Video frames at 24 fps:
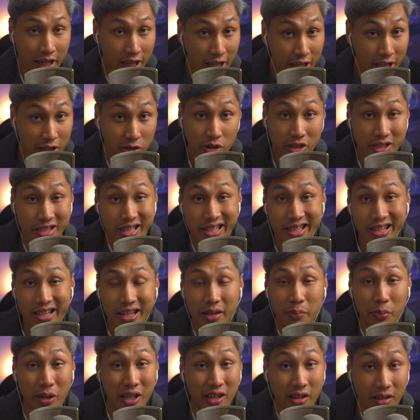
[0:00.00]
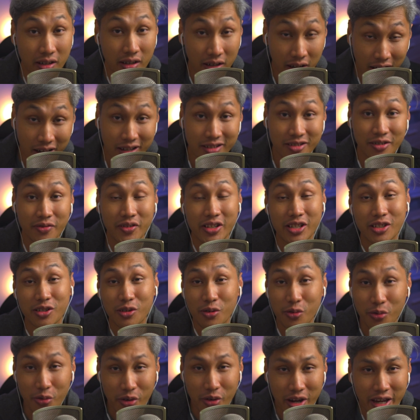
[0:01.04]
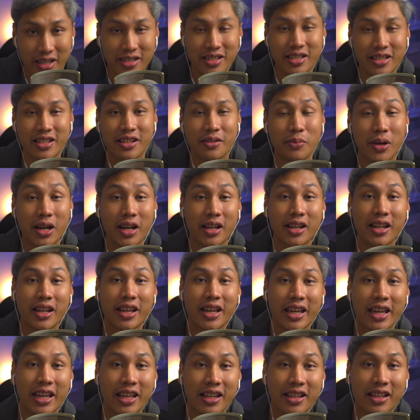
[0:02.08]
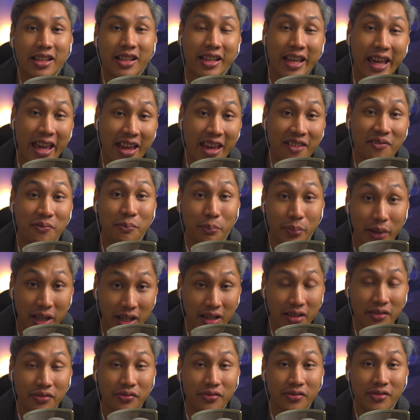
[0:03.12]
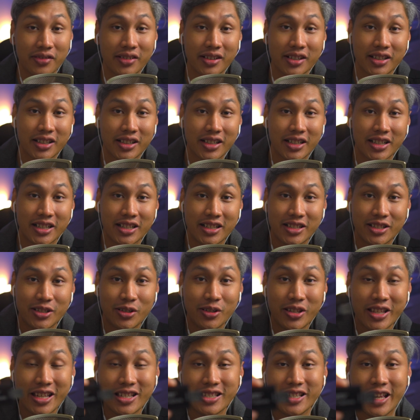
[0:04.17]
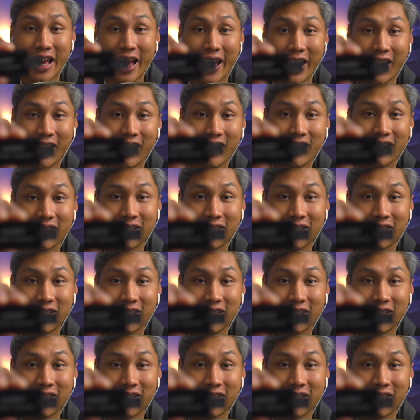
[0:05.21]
Interestingly, because of this crazy demand, it gave birth to this guy.